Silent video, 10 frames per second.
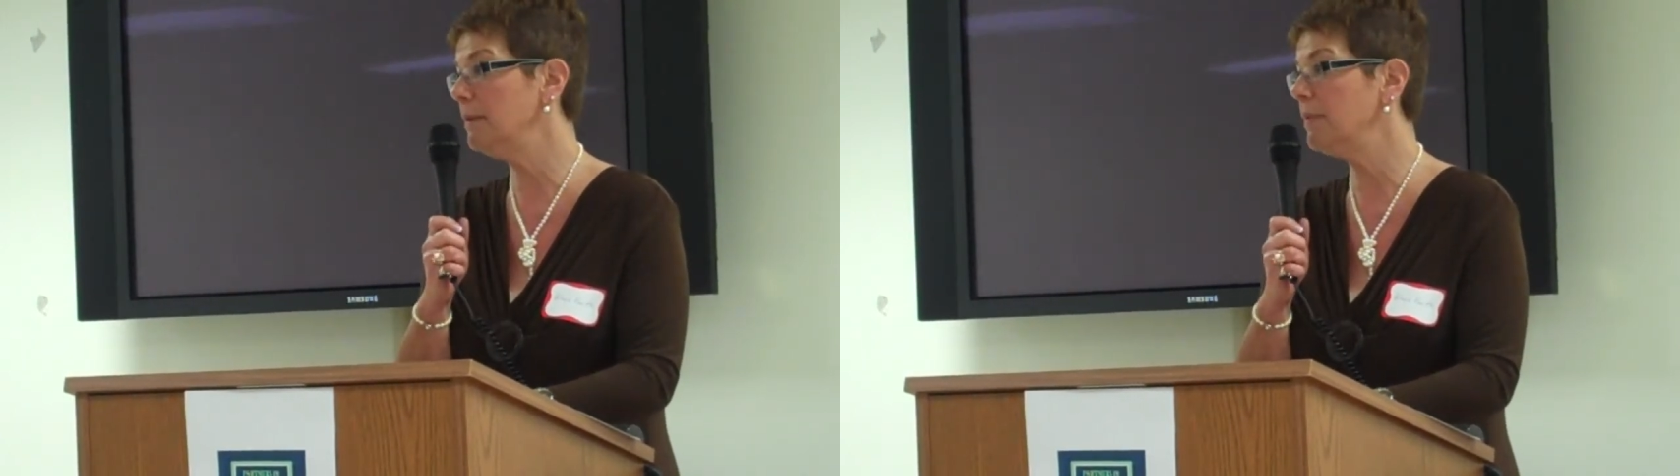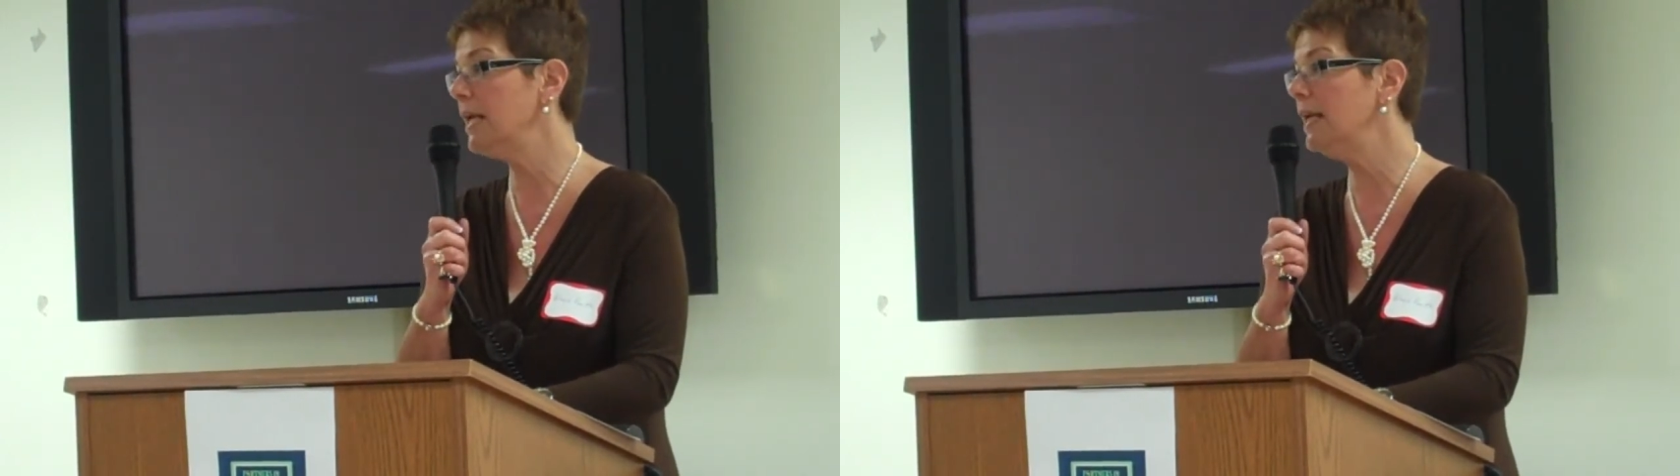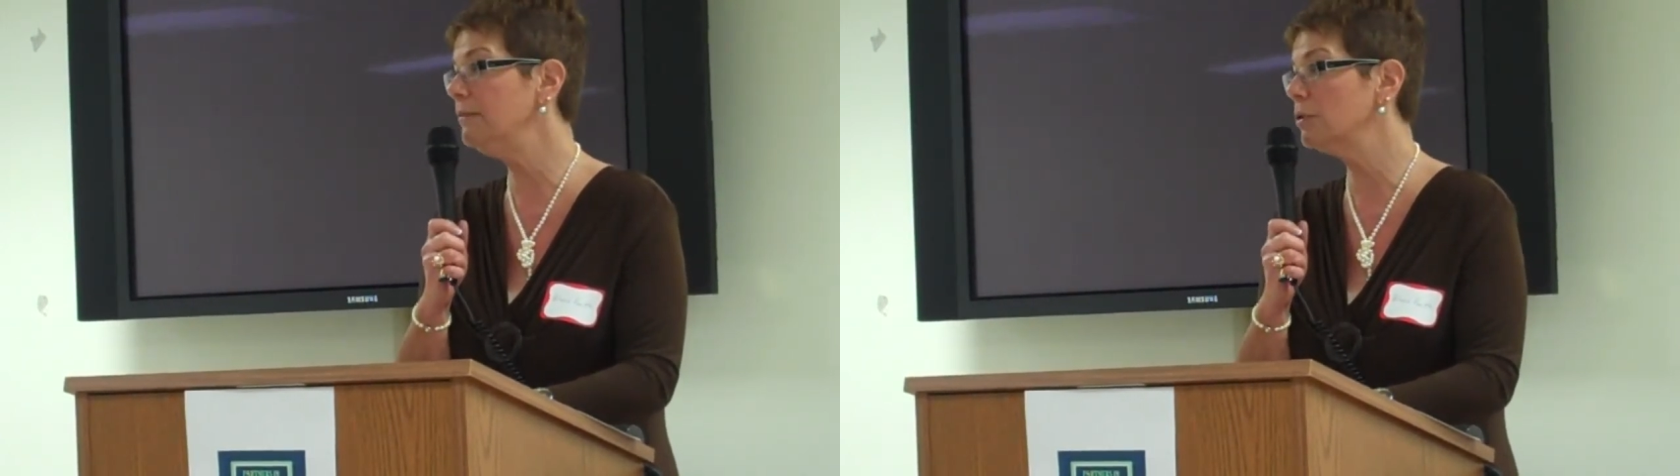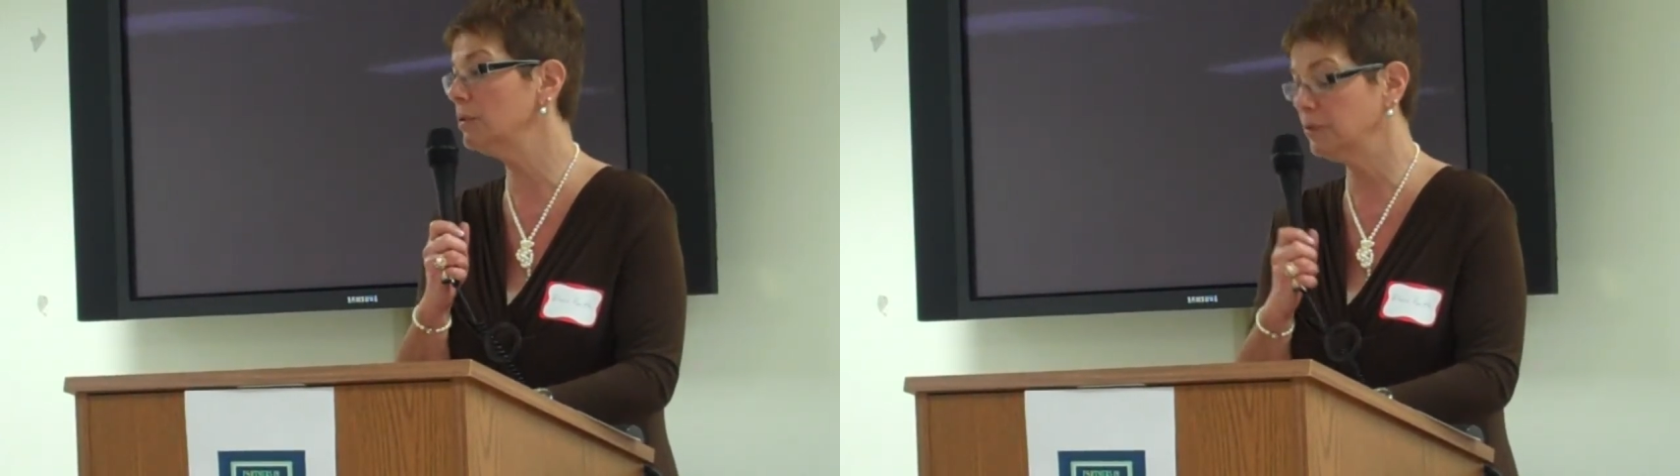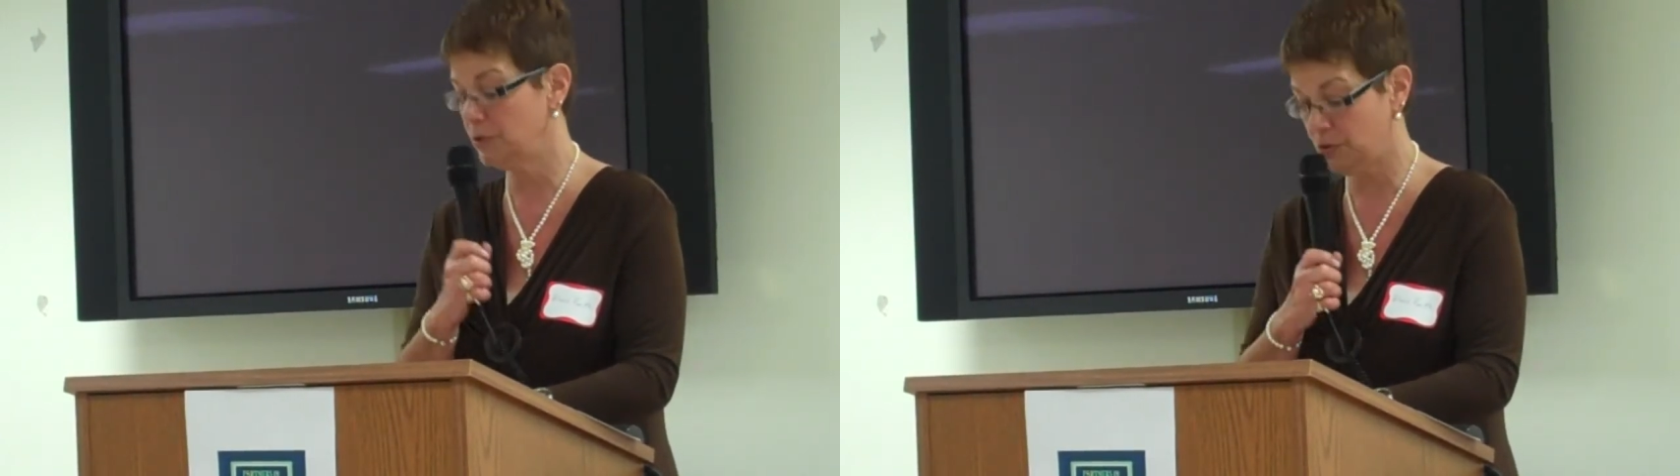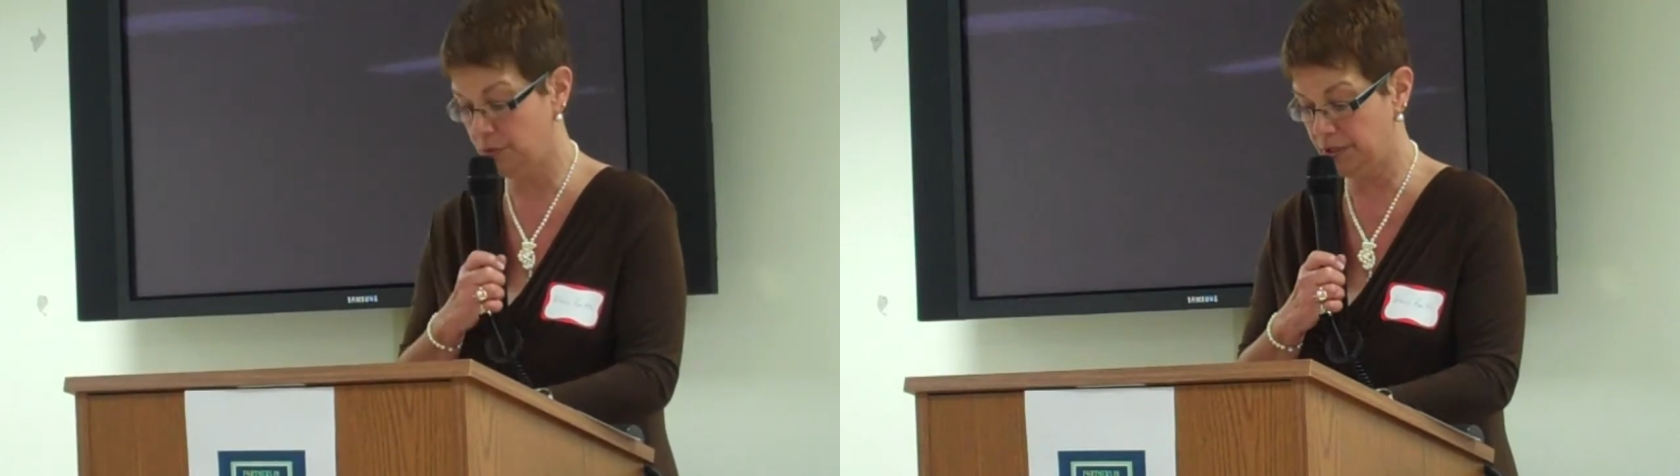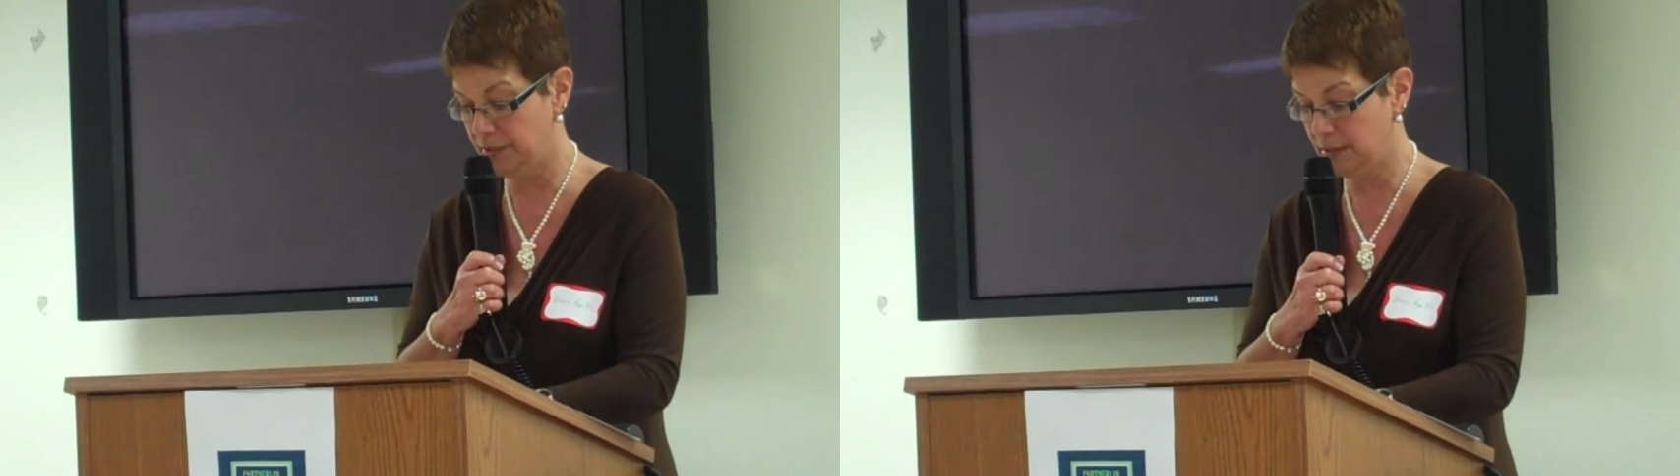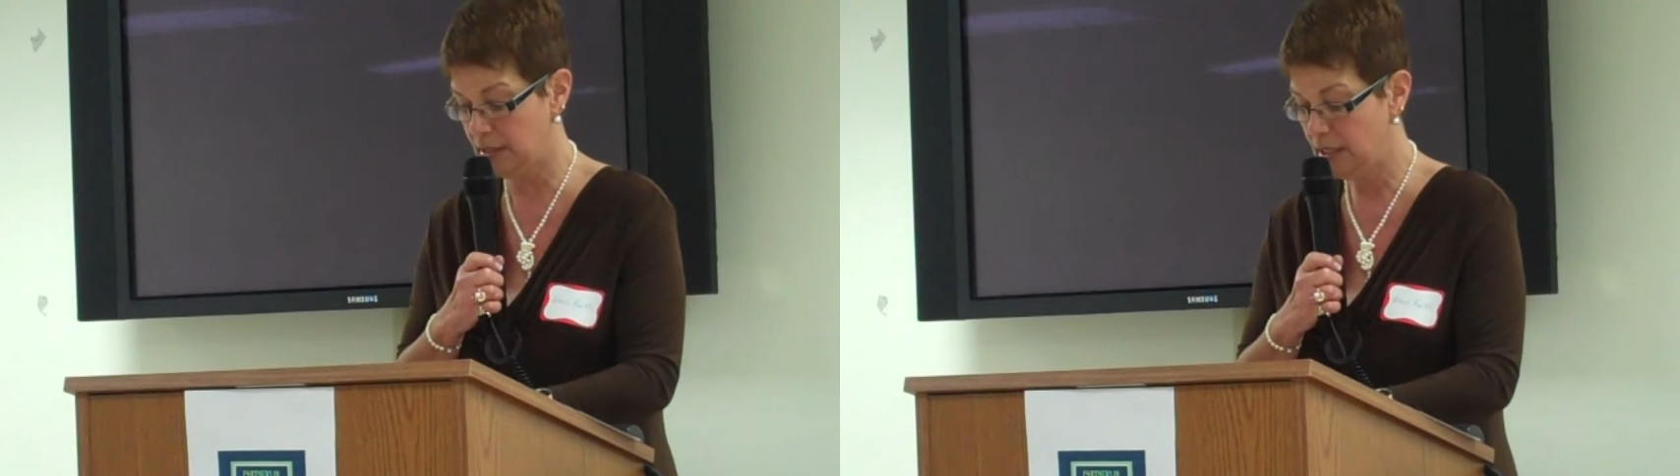and behavioral
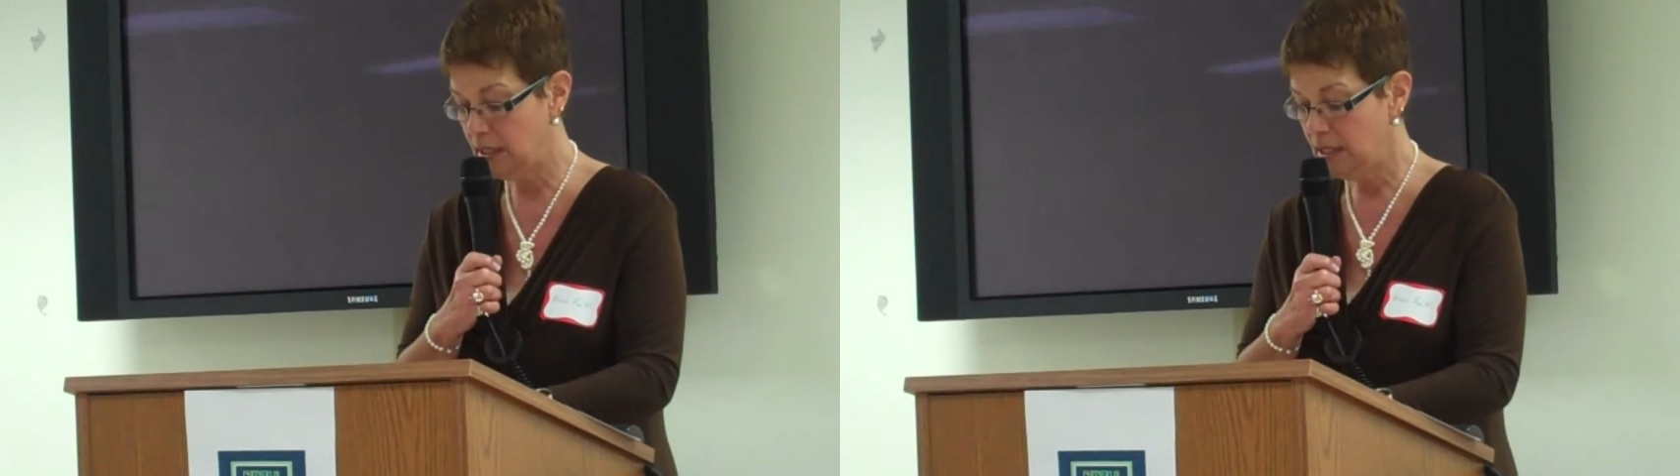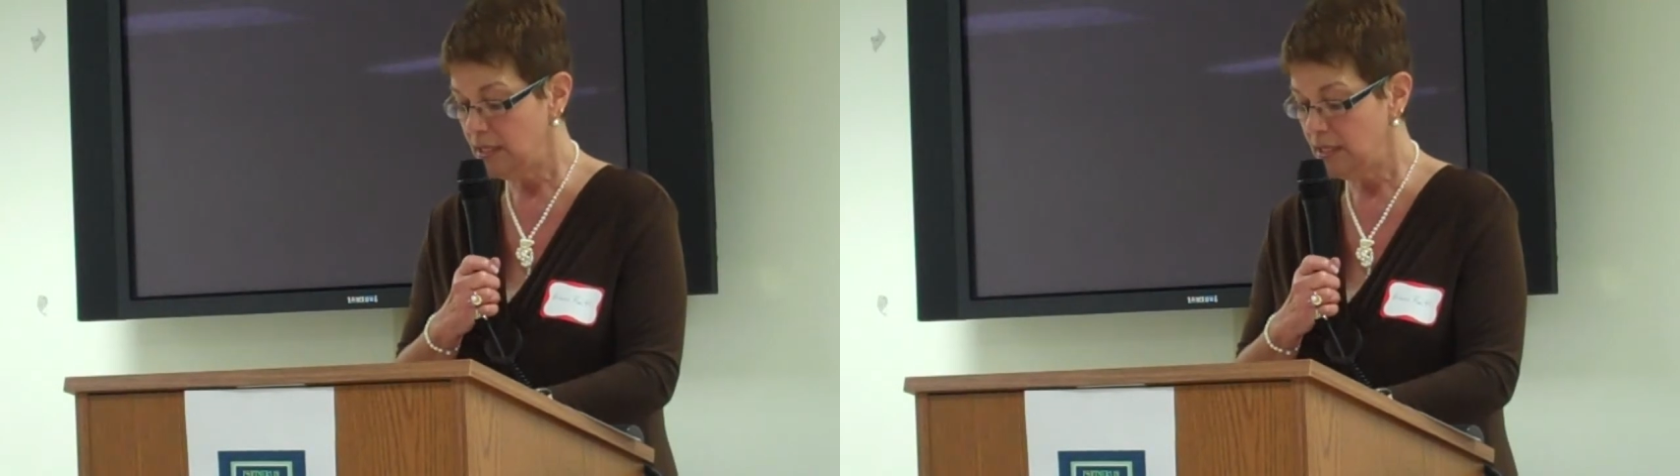disorders.